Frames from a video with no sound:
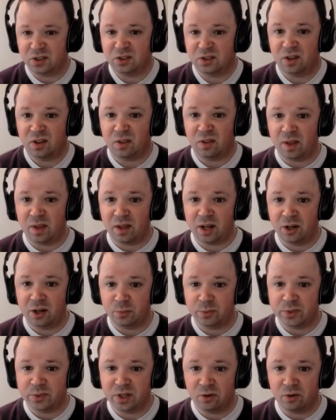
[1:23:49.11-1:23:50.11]
just that that
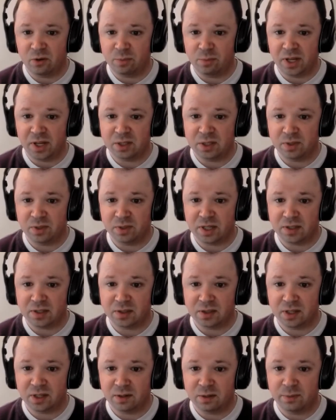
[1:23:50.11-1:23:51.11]
100% replacement
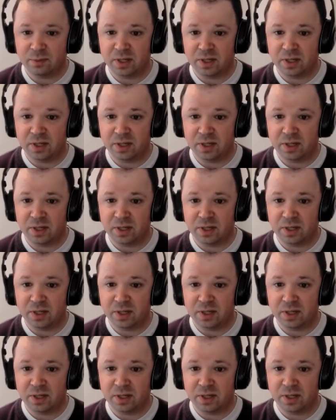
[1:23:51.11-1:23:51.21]
doesn't seem to